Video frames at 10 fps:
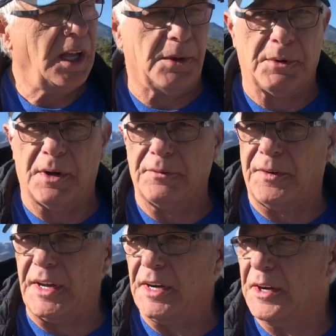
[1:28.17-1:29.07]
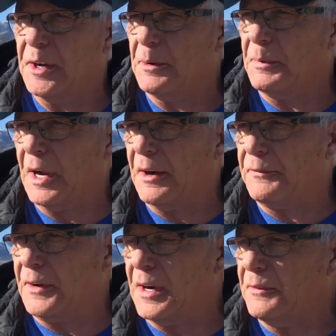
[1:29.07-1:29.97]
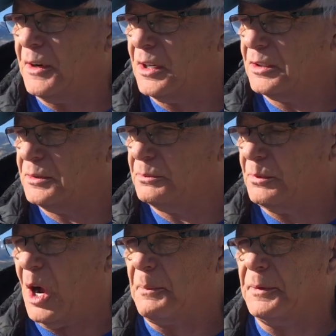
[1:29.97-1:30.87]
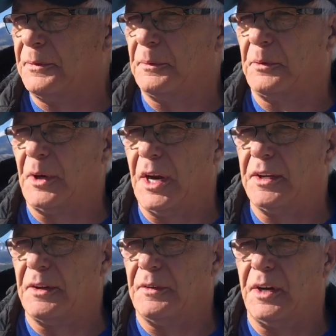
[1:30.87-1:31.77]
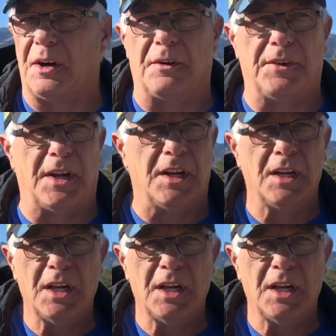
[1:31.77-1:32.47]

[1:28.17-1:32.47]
And we were invited here by a friend of ours, Robin from Creativity RV.